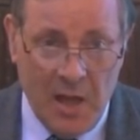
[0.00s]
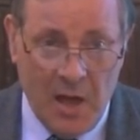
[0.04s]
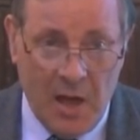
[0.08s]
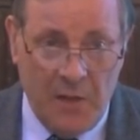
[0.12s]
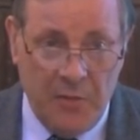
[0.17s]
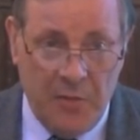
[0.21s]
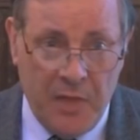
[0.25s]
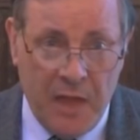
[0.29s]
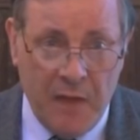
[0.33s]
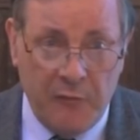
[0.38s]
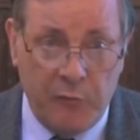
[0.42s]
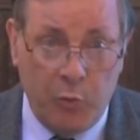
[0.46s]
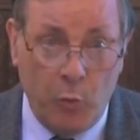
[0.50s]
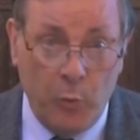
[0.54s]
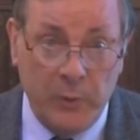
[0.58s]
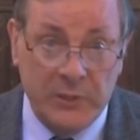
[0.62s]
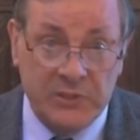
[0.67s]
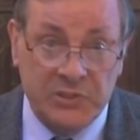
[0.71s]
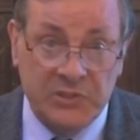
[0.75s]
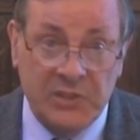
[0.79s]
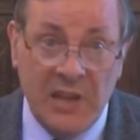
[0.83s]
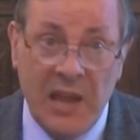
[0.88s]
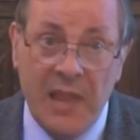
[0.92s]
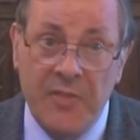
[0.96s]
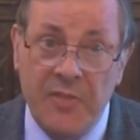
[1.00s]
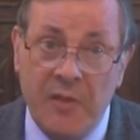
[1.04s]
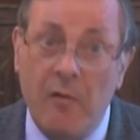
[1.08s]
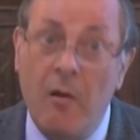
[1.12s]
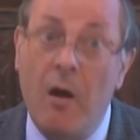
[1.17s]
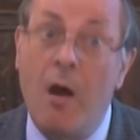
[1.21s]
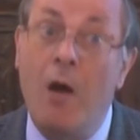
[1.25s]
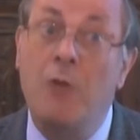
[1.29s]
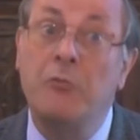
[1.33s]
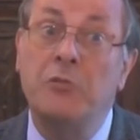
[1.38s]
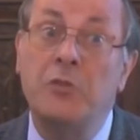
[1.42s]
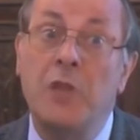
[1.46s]
and therefore we say there
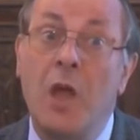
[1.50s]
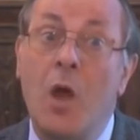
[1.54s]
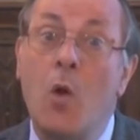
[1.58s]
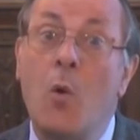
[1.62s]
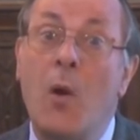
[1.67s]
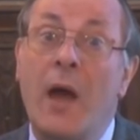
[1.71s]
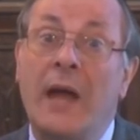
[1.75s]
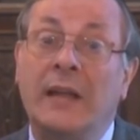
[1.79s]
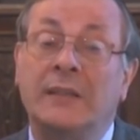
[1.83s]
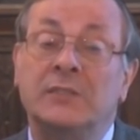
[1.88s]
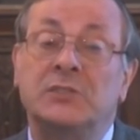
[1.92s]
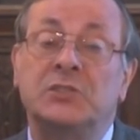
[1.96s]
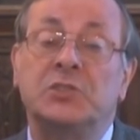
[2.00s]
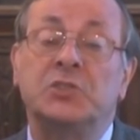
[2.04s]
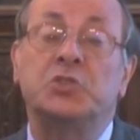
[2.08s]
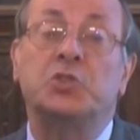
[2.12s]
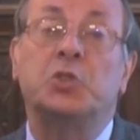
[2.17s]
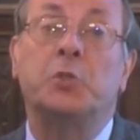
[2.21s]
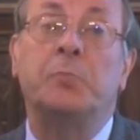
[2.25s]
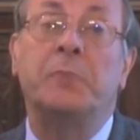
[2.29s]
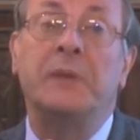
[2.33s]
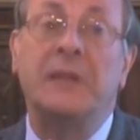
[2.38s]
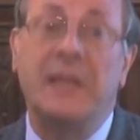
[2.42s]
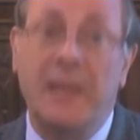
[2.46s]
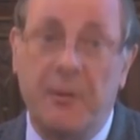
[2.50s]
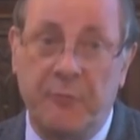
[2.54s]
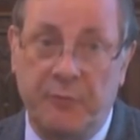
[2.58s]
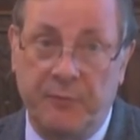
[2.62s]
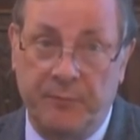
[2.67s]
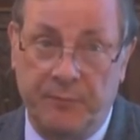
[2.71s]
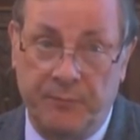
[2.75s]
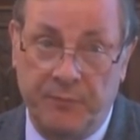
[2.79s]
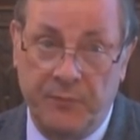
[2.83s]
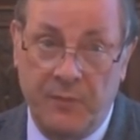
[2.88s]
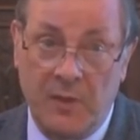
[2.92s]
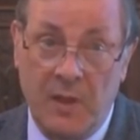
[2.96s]
are no answers to be
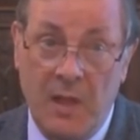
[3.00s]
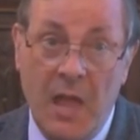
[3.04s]
given.